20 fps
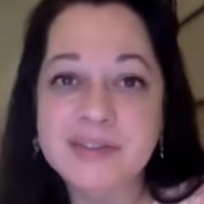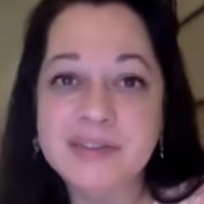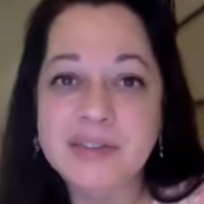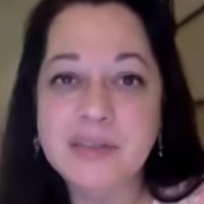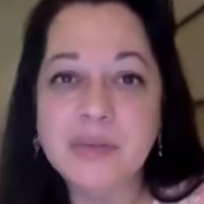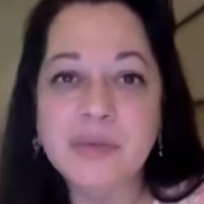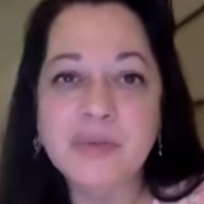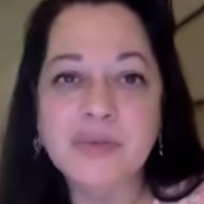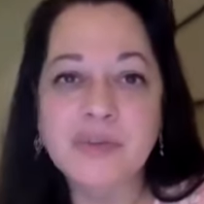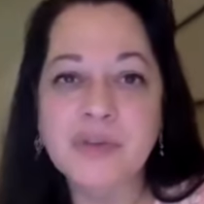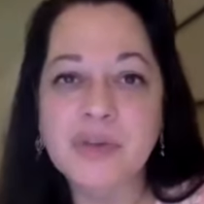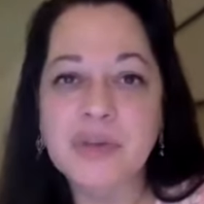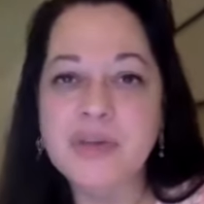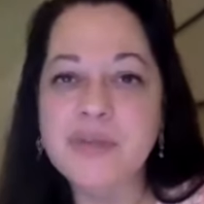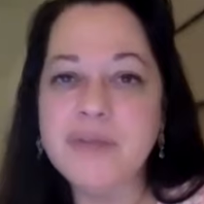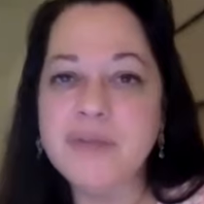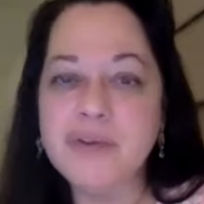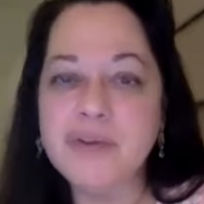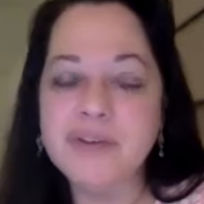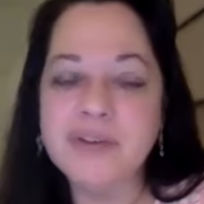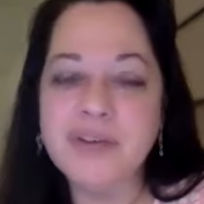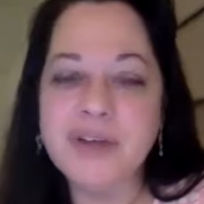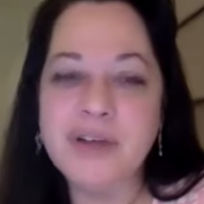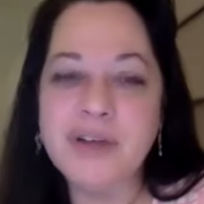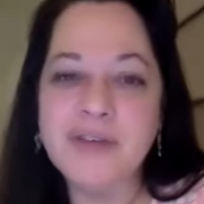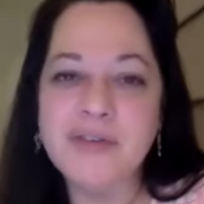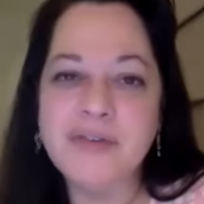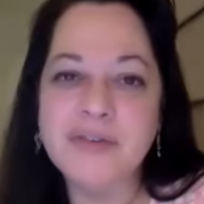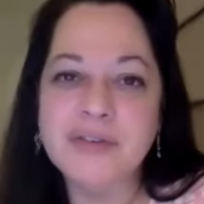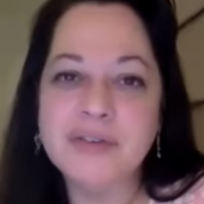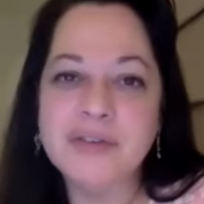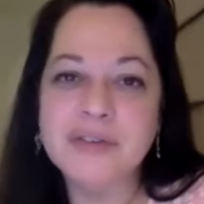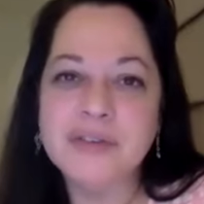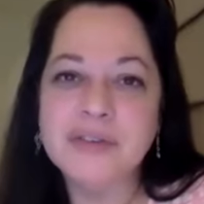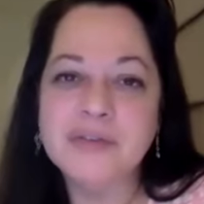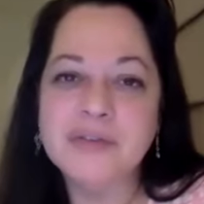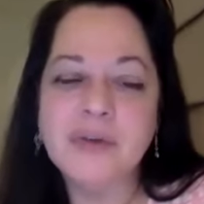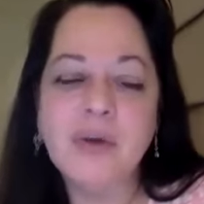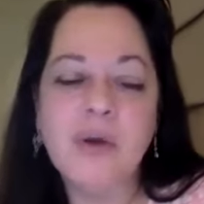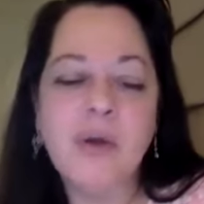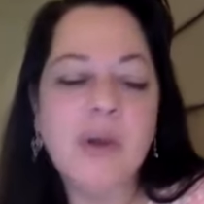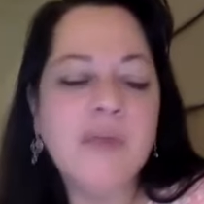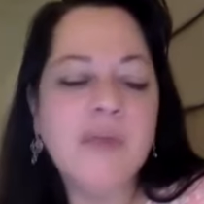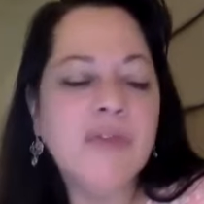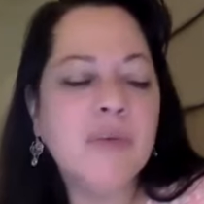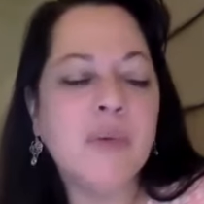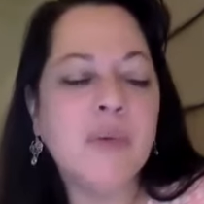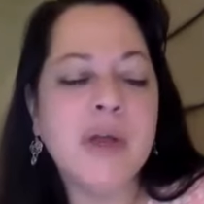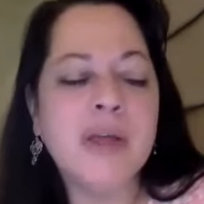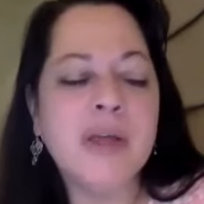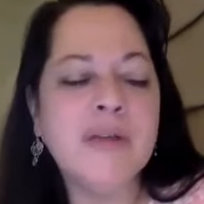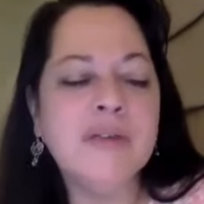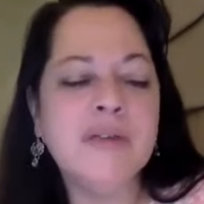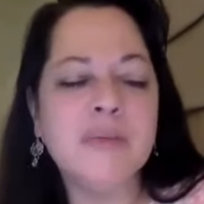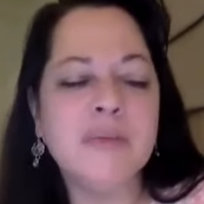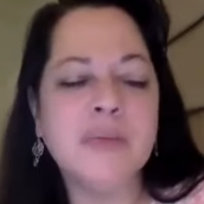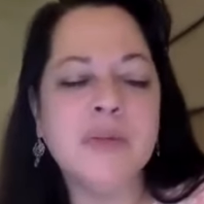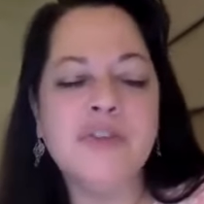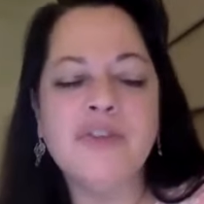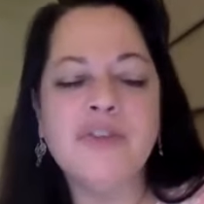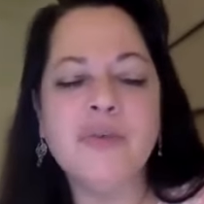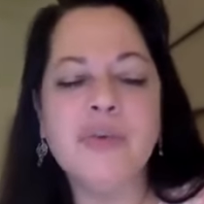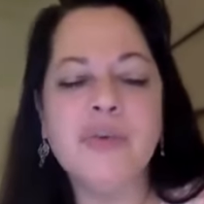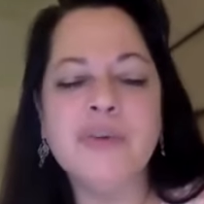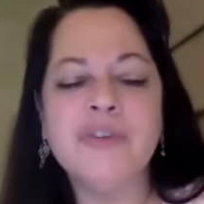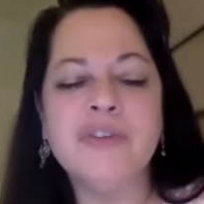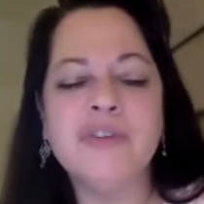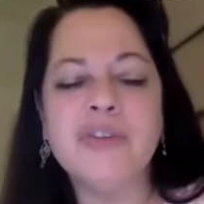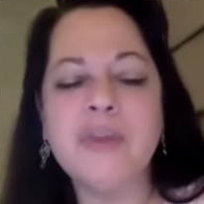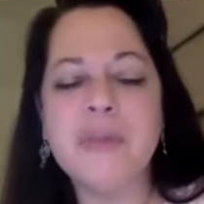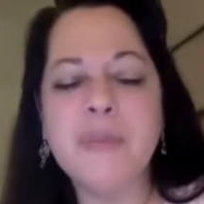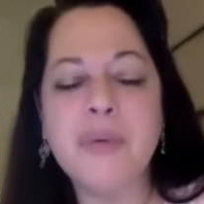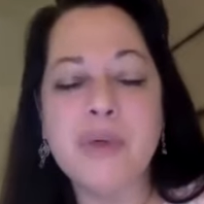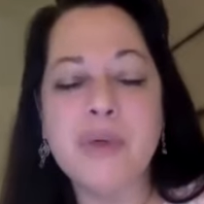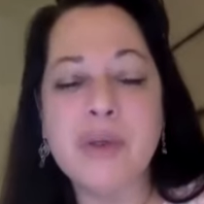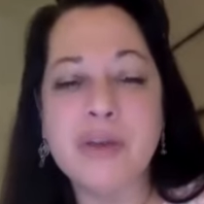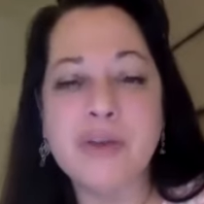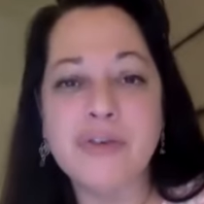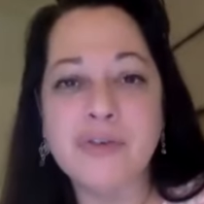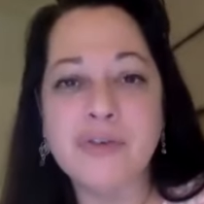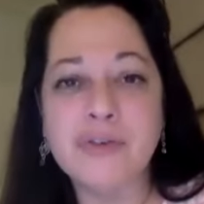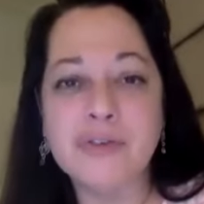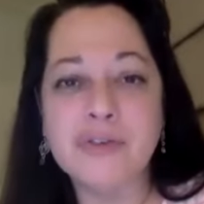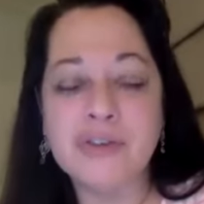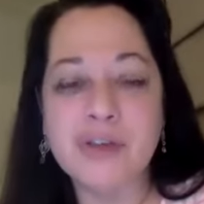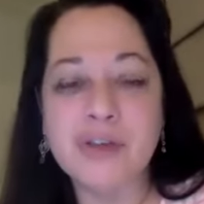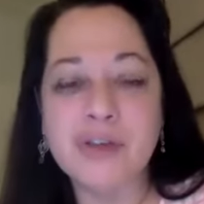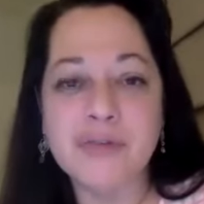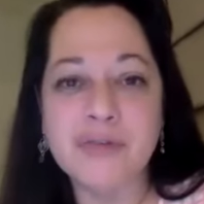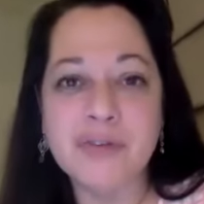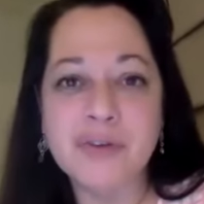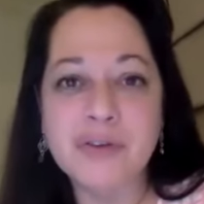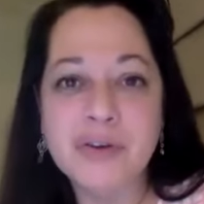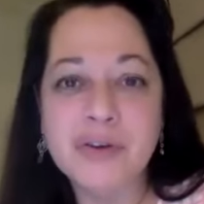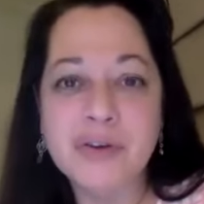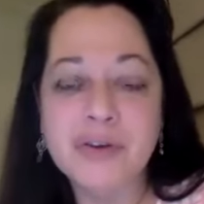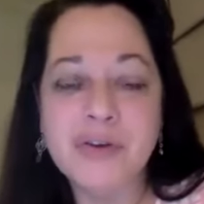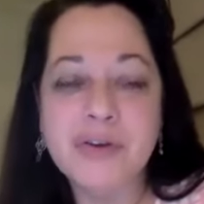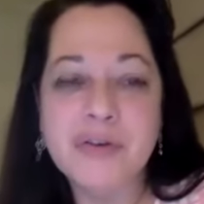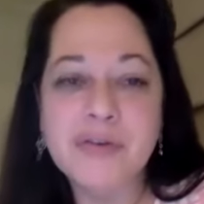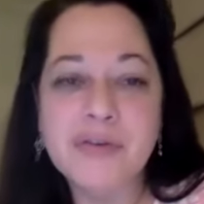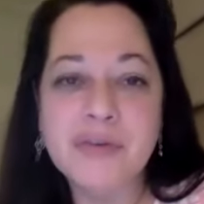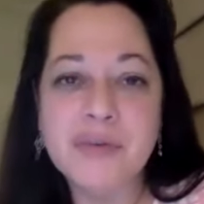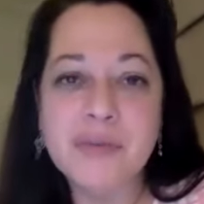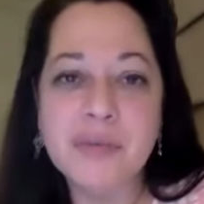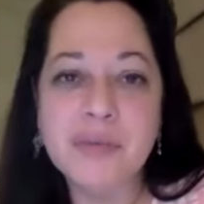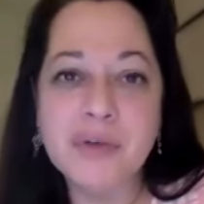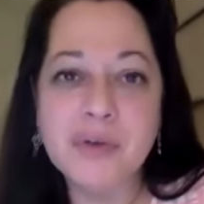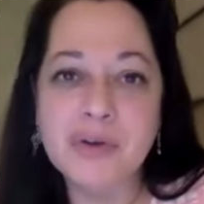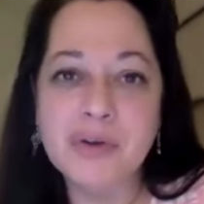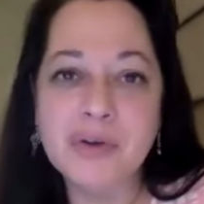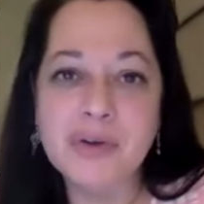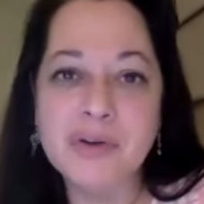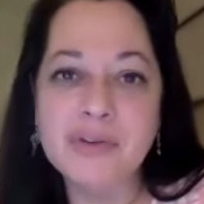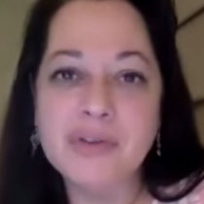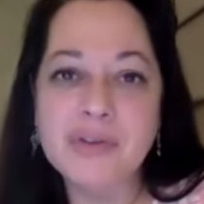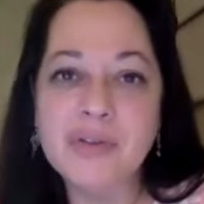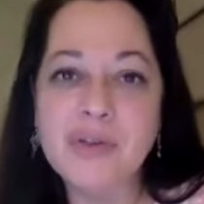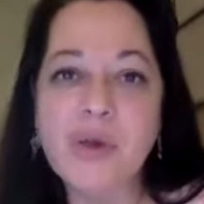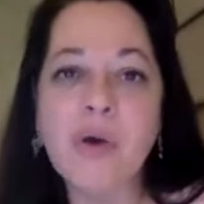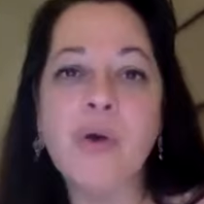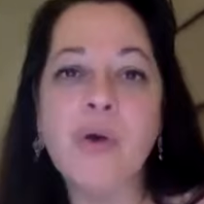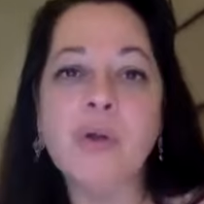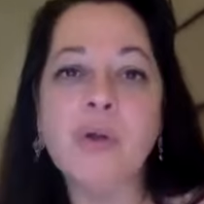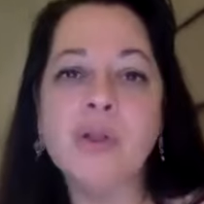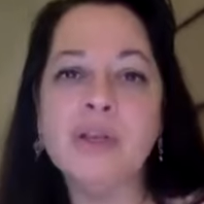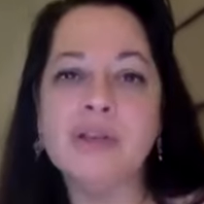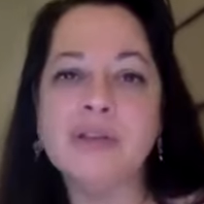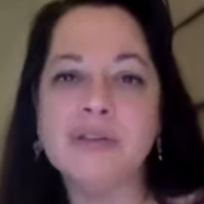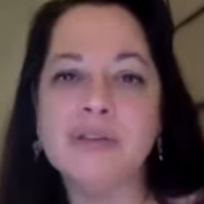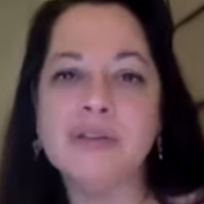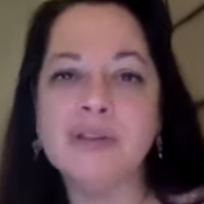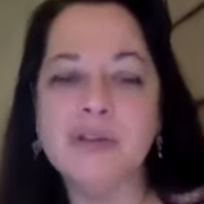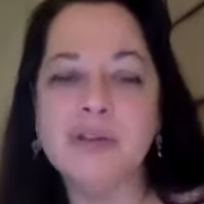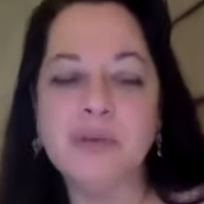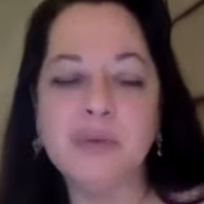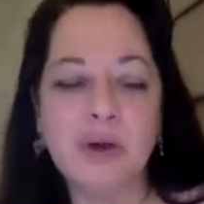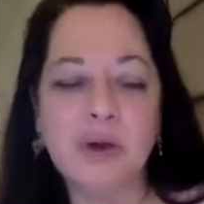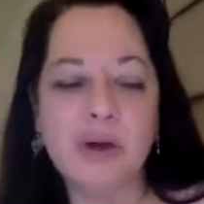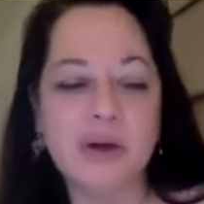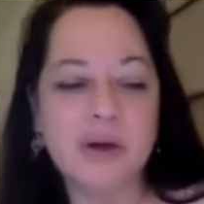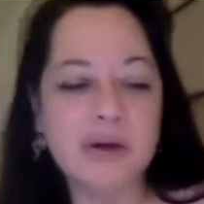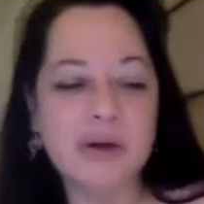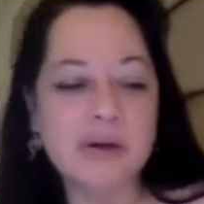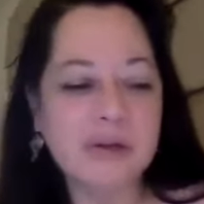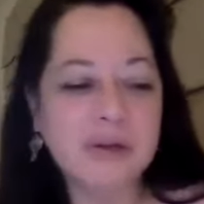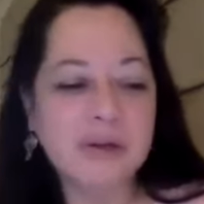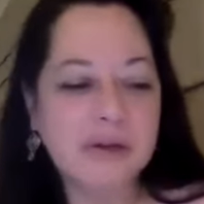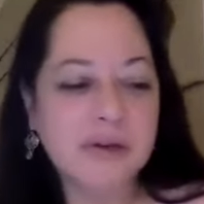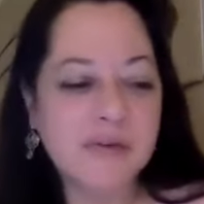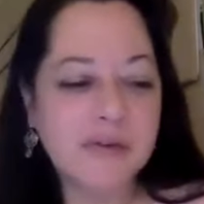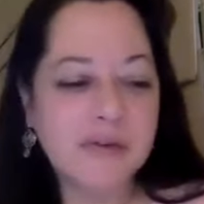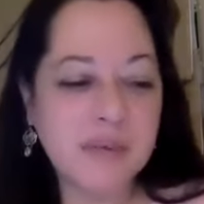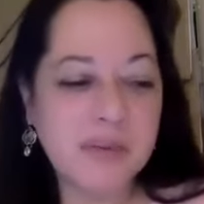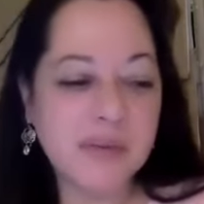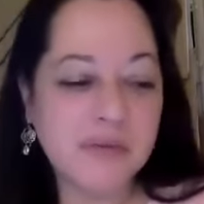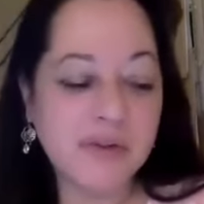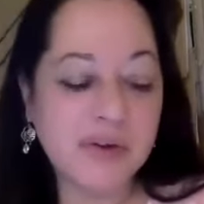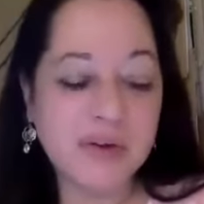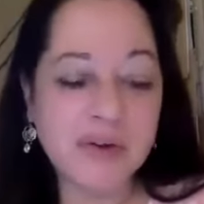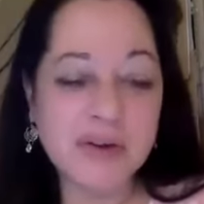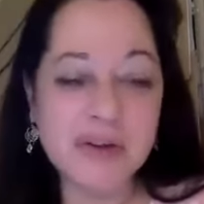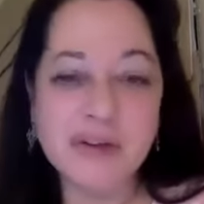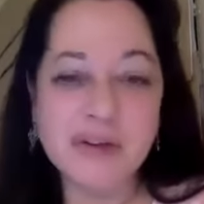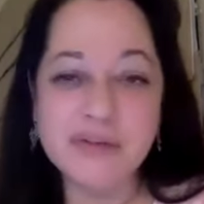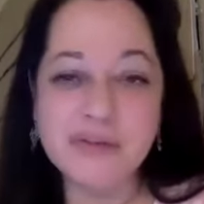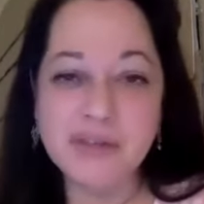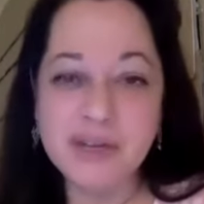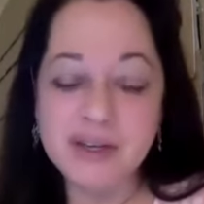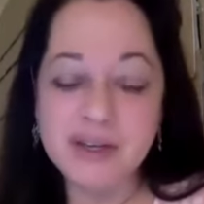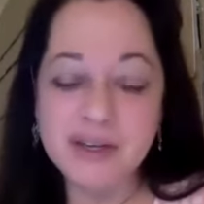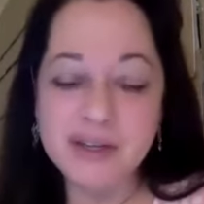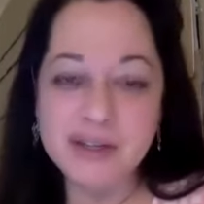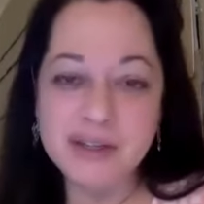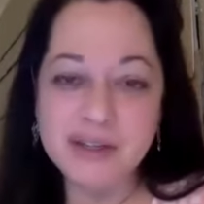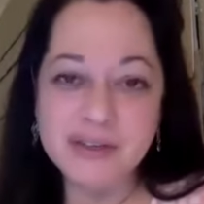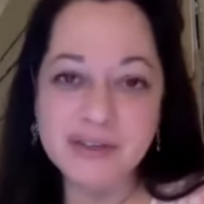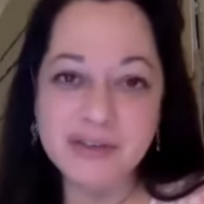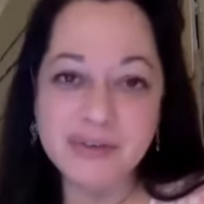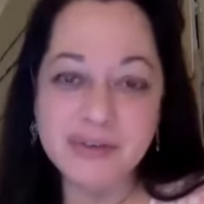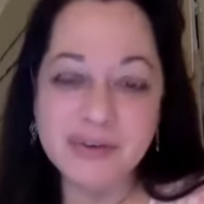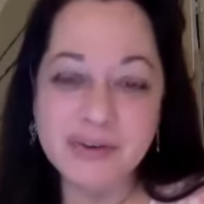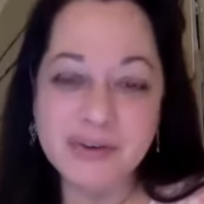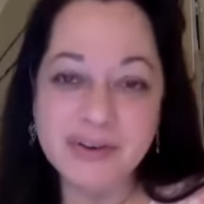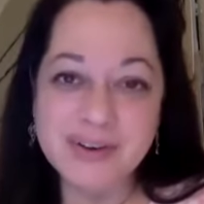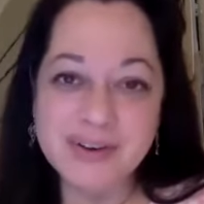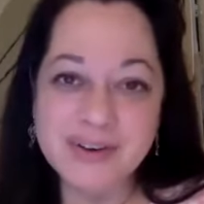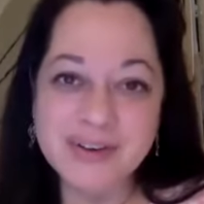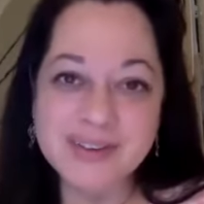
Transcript: You will forgive yourself for all of the ways in which you have separated yourself from the goodness and the holiness that you are, from the very divinity that you are.